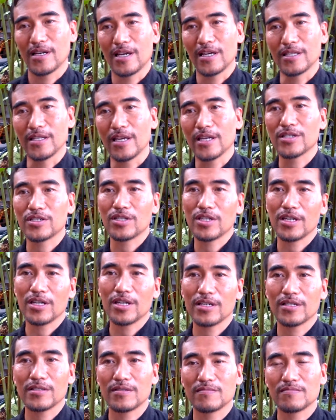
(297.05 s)
and
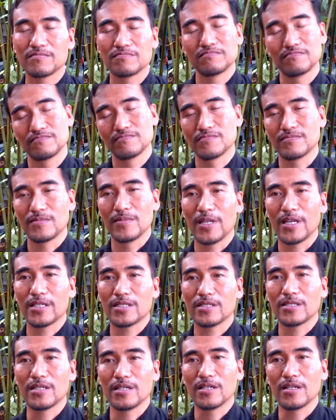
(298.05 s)
exchange. Yes, that's
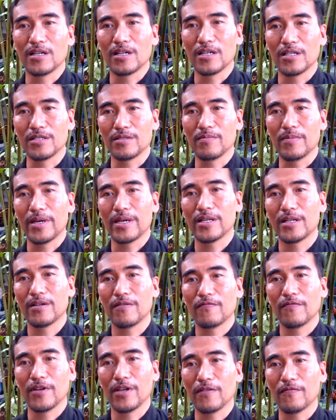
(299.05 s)
the is a better
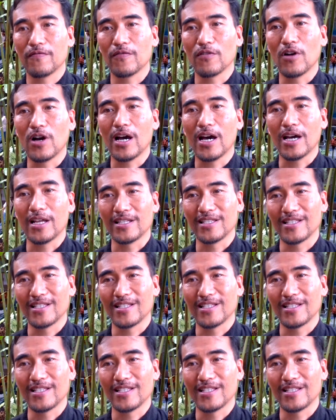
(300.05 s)
way for us.